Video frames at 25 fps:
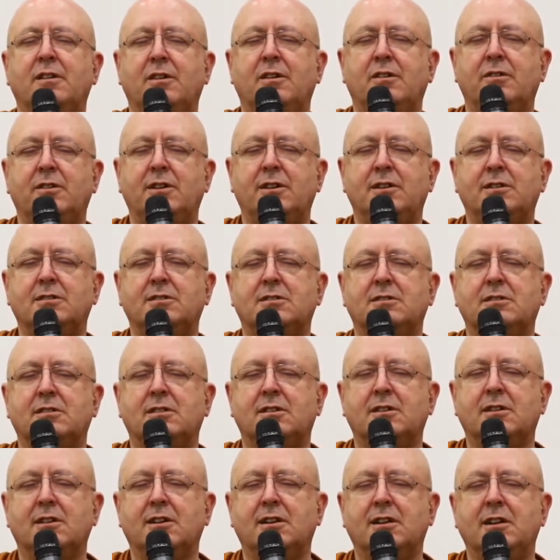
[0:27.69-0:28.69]
on
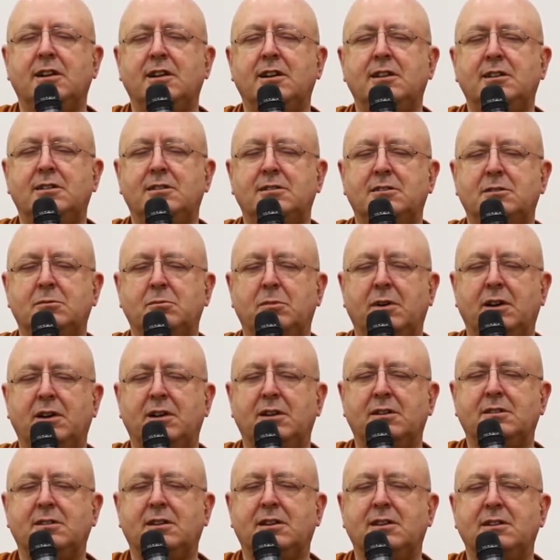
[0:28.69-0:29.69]
this kids'
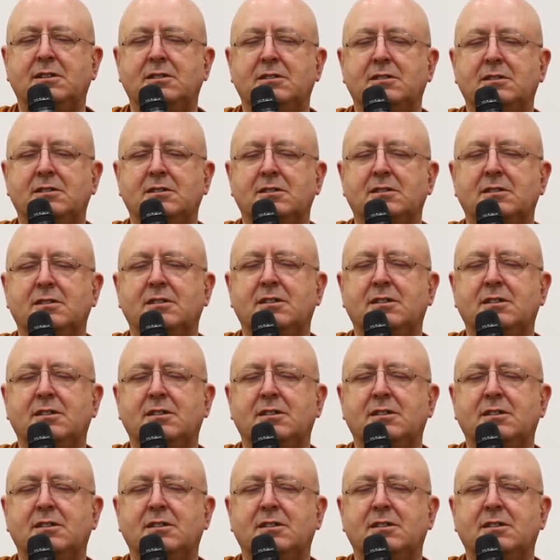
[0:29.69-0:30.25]
meditation.